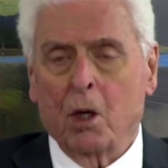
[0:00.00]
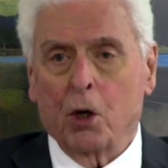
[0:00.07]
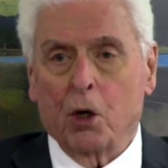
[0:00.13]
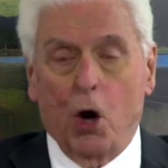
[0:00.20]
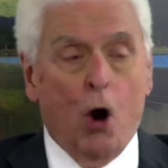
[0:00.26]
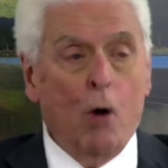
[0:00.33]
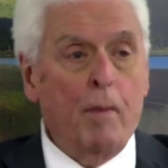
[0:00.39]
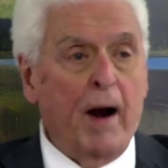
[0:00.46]

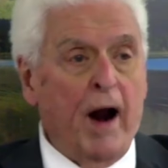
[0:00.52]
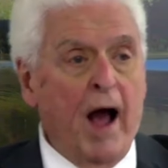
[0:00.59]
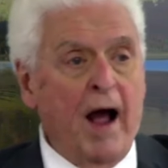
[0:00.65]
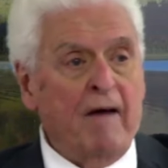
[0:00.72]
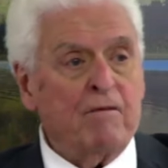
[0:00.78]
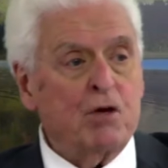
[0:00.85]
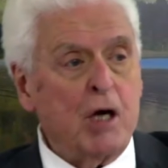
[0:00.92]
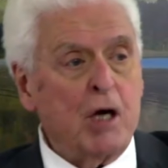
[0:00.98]
No, but I
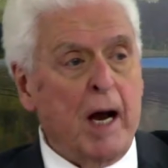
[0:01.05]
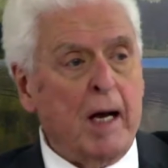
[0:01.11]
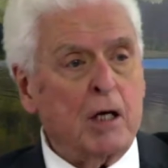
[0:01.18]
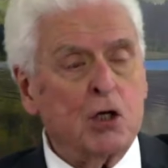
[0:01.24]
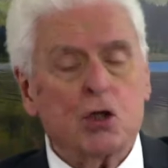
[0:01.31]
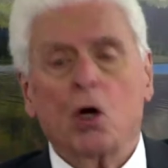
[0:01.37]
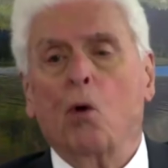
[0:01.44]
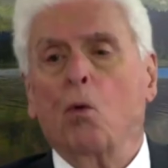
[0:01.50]
have
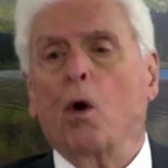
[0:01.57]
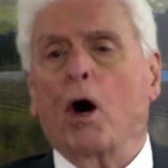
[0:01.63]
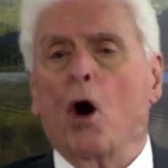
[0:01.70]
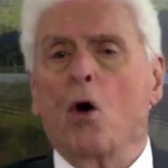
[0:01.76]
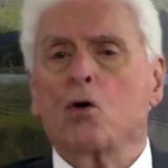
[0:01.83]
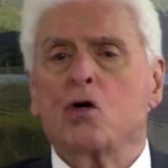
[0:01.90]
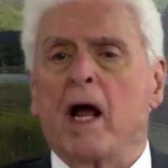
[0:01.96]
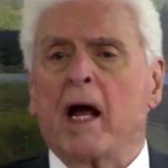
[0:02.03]
checks. We
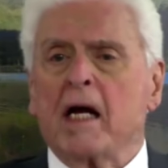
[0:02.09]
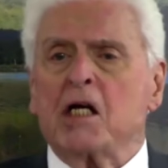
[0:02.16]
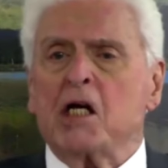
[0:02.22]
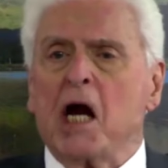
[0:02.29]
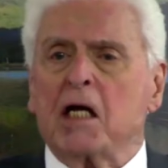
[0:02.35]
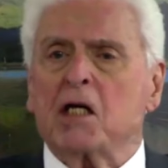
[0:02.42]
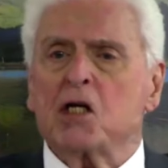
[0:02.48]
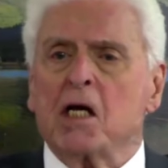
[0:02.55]
don't take
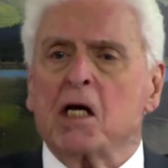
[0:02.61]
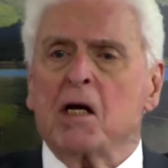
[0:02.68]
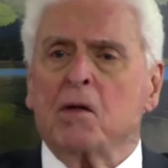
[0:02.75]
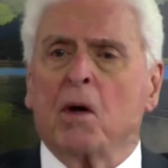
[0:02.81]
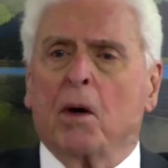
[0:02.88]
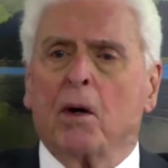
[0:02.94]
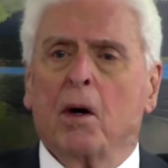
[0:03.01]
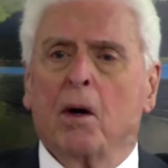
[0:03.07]
checks either.